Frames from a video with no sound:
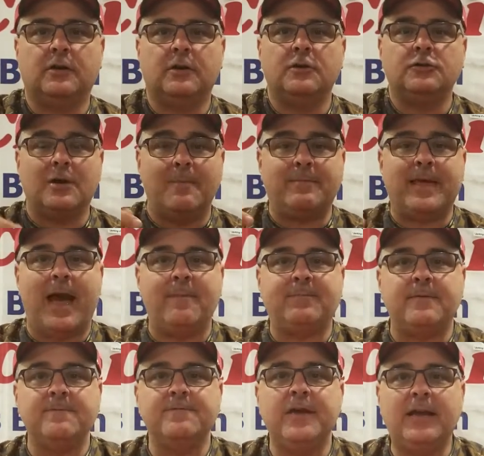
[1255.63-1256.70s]
So I'm
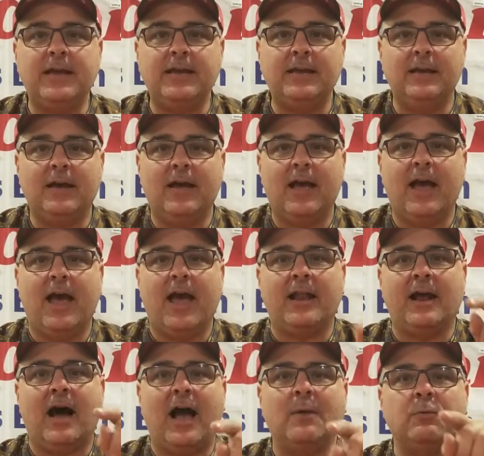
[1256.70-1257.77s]
Captain V, and
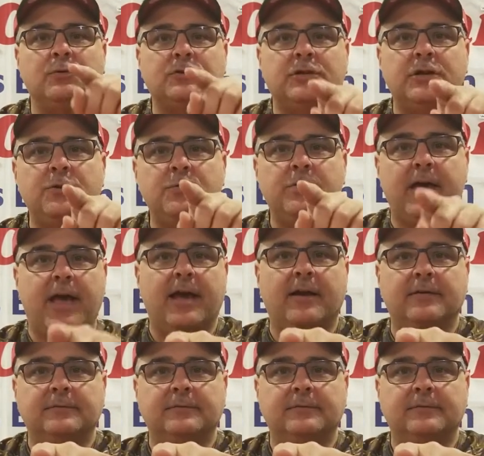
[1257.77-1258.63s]
I will see you there.